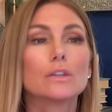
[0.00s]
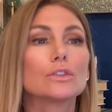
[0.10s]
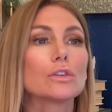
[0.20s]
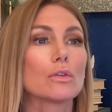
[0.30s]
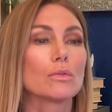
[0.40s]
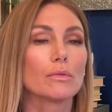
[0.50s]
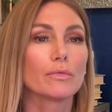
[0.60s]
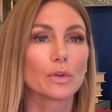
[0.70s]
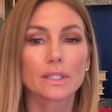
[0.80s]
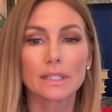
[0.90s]
So,
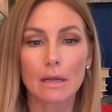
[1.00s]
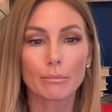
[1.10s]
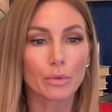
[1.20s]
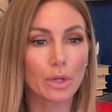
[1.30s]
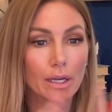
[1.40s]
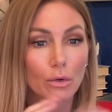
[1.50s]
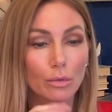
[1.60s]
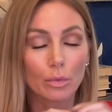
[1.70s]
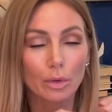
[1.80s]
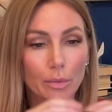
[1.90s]
for example, I
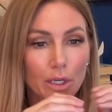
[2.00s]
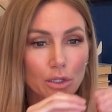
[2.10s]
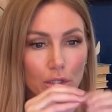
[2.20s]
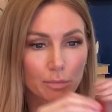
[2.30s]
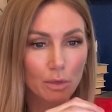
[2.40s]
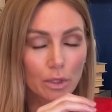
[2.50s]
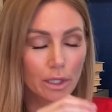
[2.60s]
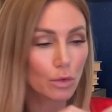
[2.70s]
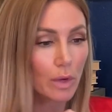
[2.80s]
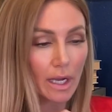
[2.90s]
know we could just be
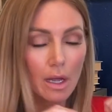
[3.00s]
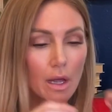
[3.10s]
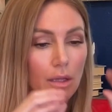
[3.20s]
really quick.